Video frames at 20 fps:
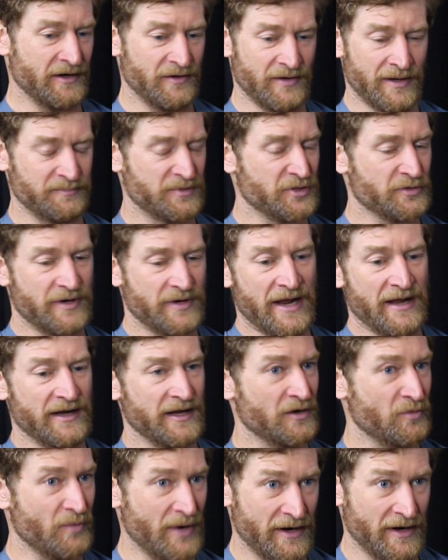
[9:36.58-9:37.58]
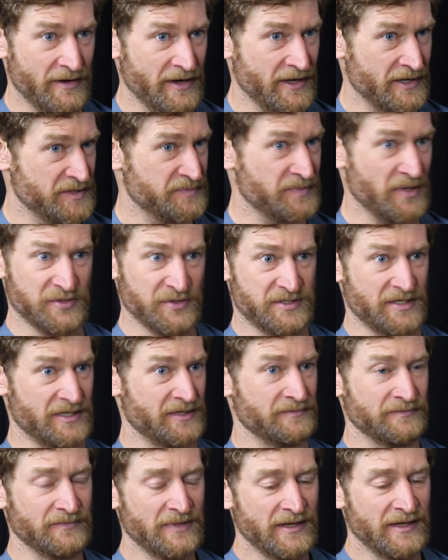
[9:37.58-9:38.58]
know I'm creating awareness,
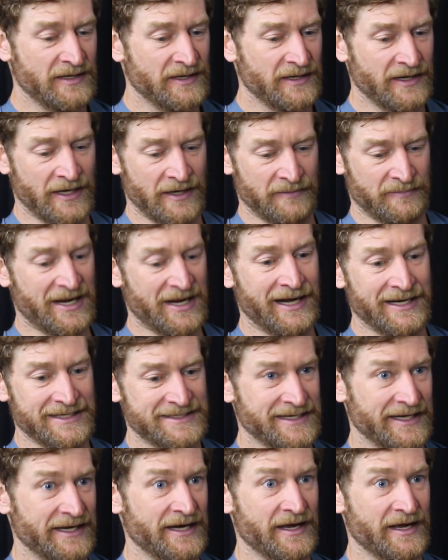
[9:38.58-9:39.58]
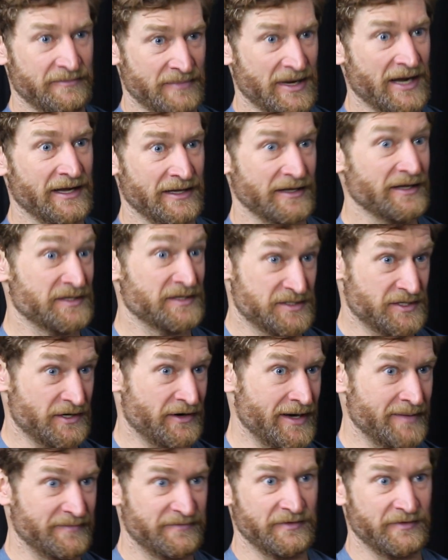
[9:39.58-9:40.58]
posting um, content on my
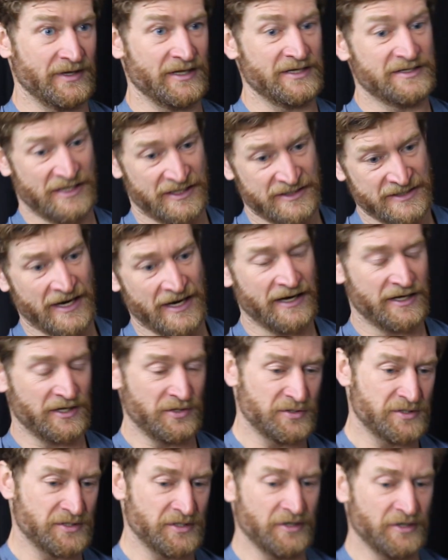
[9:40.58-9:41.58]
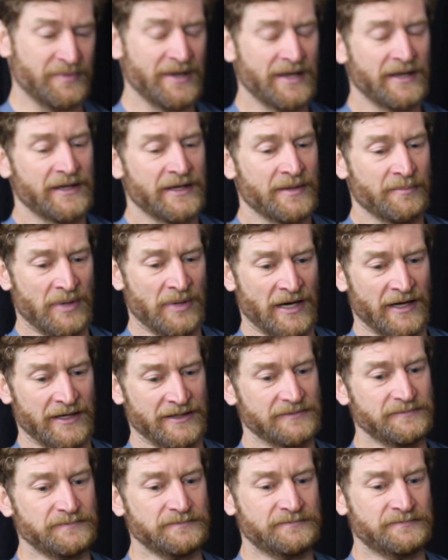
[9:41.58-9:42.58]
Instagram feed, TikTok, YouTube, but
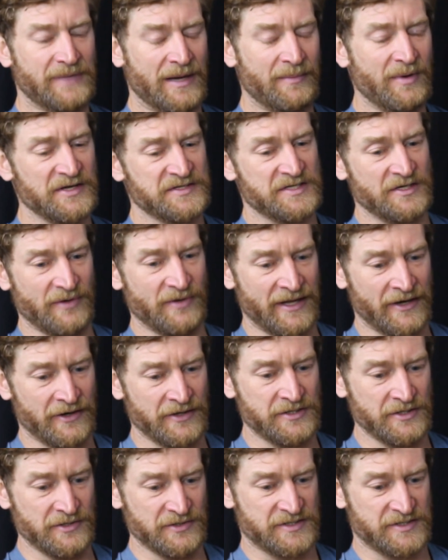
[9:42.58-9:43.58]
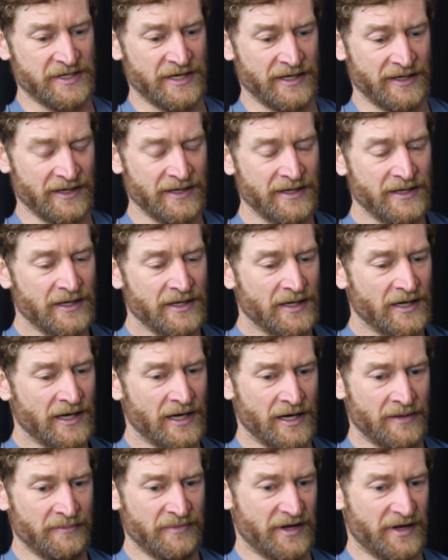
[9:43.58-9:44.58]
I'm also introducing
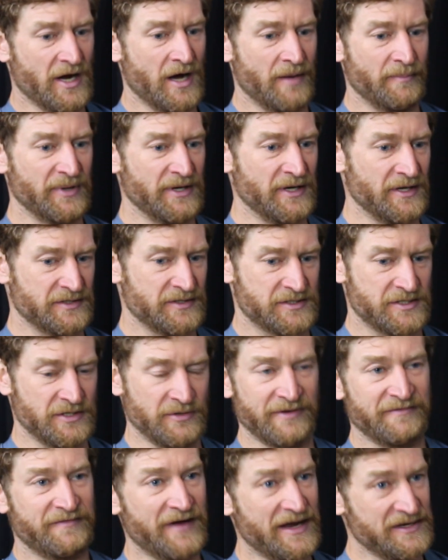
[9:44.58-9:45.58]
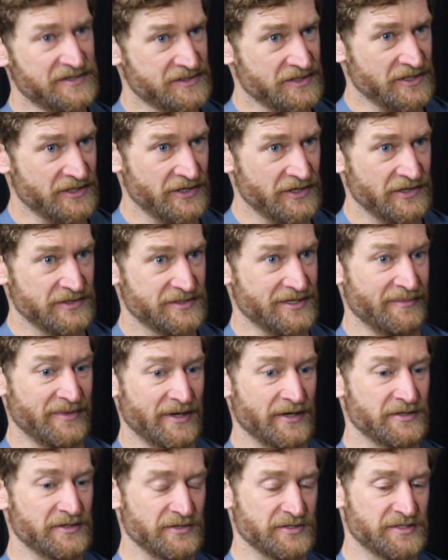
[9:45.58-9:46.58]
um, the companies to investors. I'm
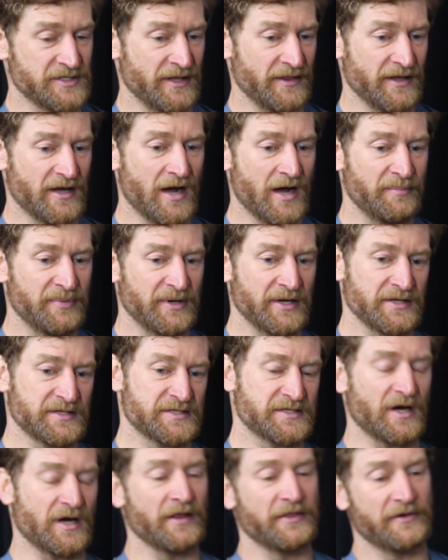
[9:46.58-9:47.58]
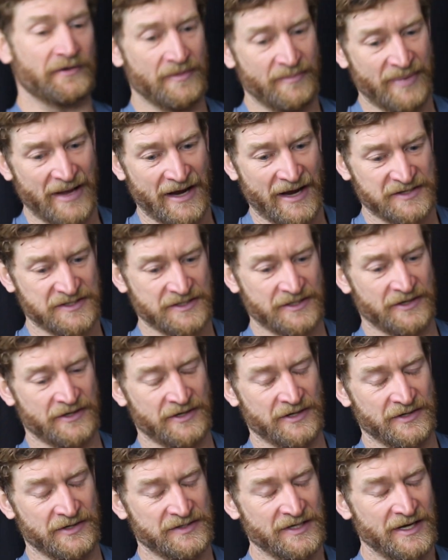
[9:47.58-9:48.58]
introducing the companies to other
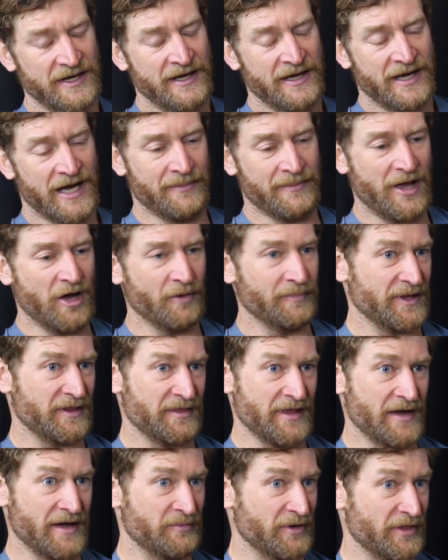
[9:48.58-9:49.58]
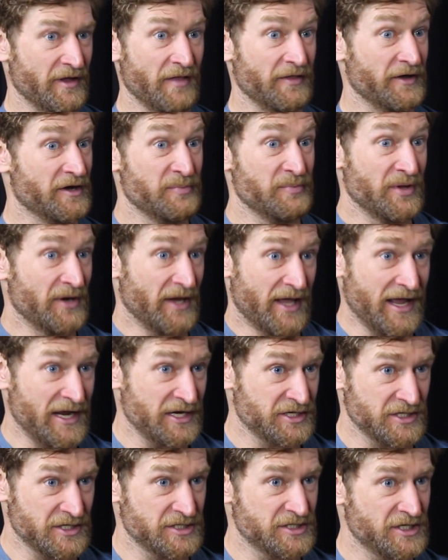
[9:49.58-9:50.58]
ambassadors. I'm helping them with all the
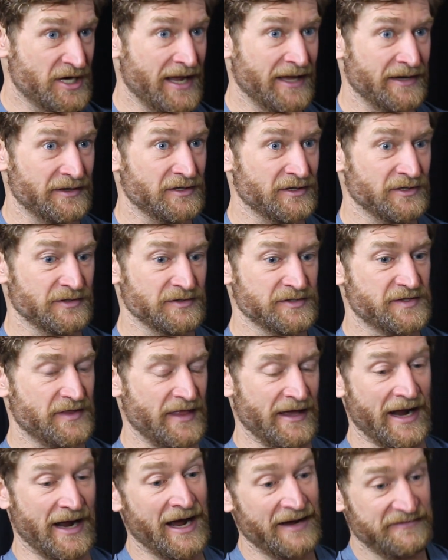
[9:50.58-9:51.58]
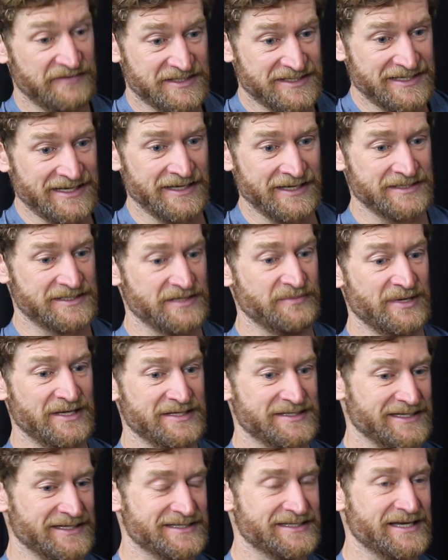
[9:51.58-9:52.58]
communication channels that I've seen to be
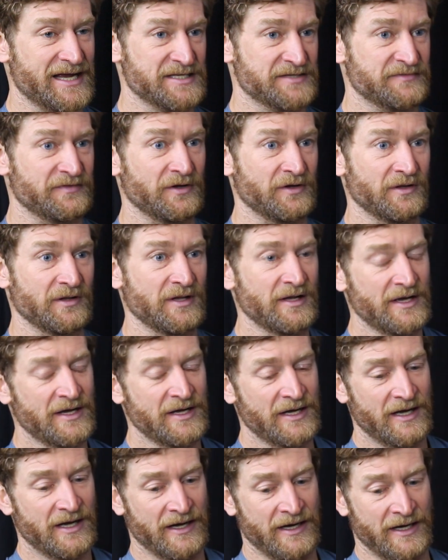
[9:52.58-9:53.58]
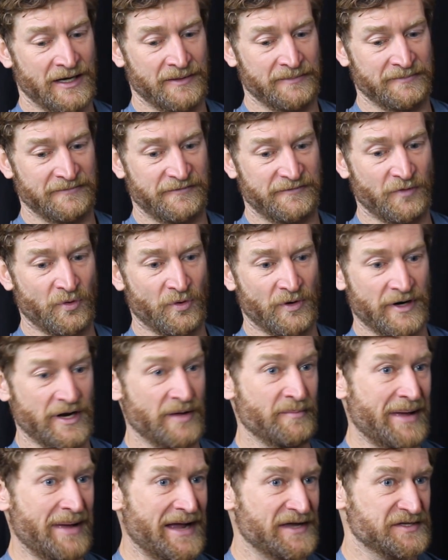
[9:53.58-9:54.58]
successful um, for
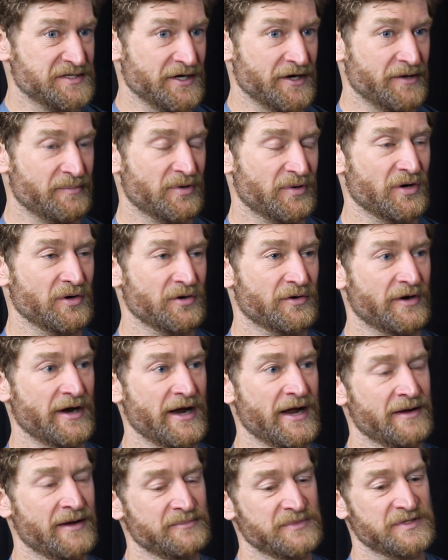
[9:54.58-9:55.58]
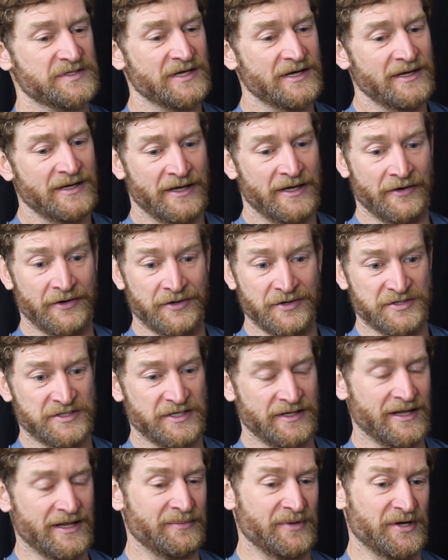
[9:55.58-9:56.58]
ambassador programs
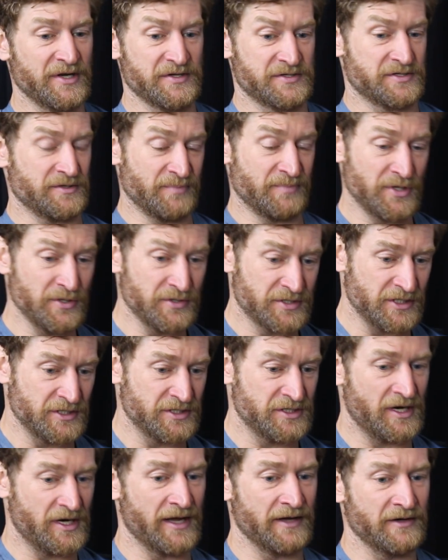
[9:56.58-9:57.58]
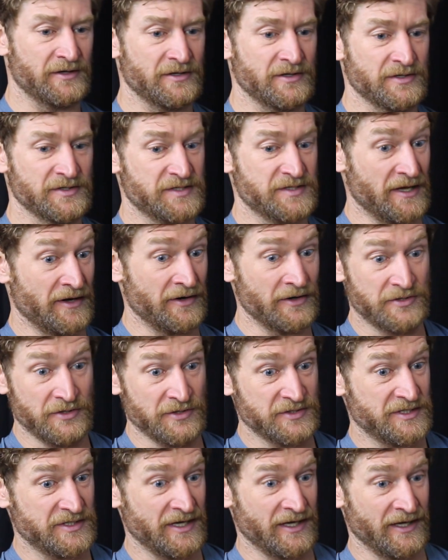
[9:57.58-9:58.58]
introducing them to distribution channels,
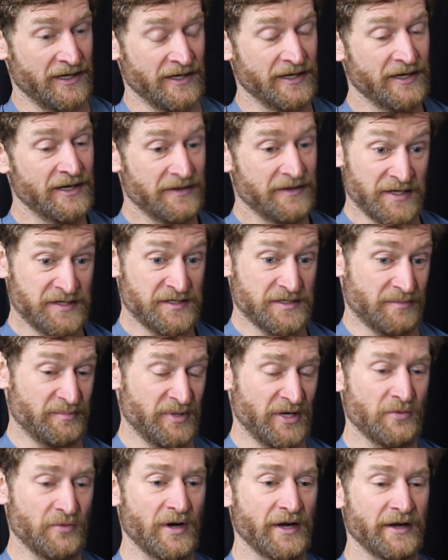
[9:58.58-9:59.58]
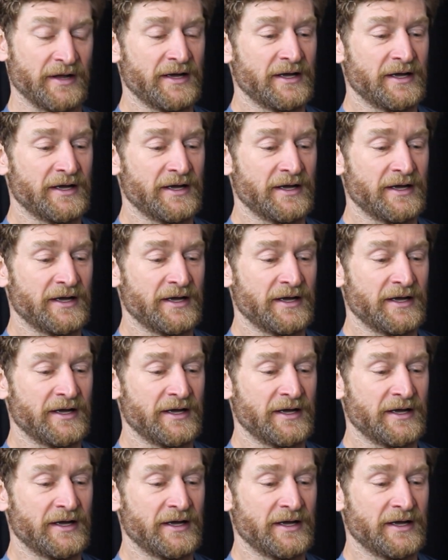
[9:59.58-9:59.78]
introducing this is a big one,